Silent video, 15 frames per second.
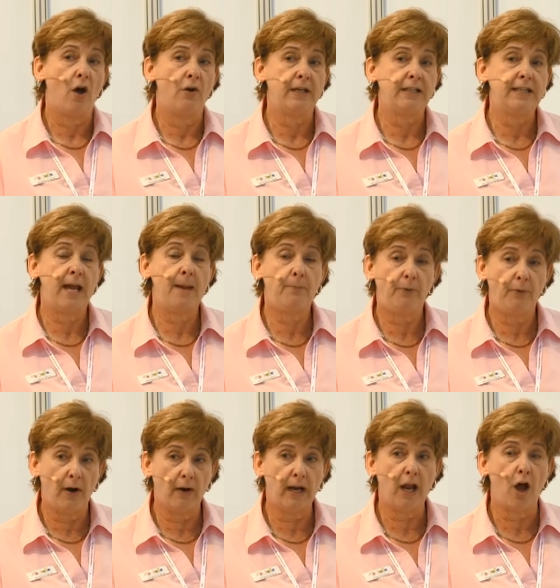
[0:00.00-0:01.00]
only
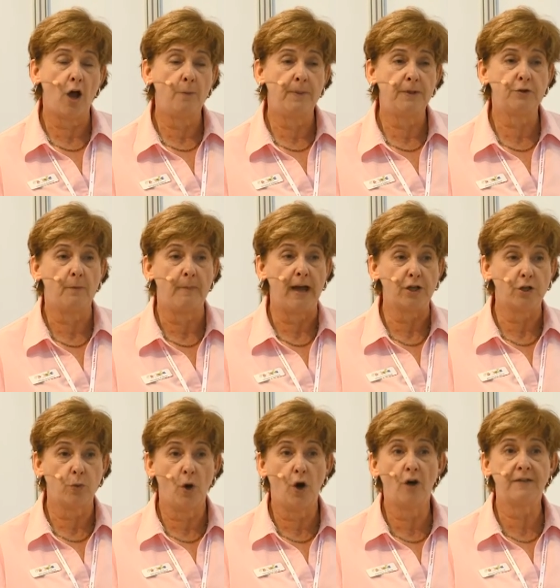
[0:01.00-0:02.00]
temporarily open to about
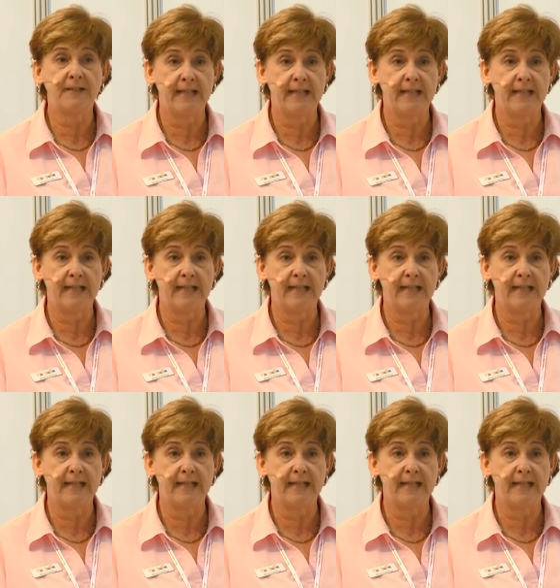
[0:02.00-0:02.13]
12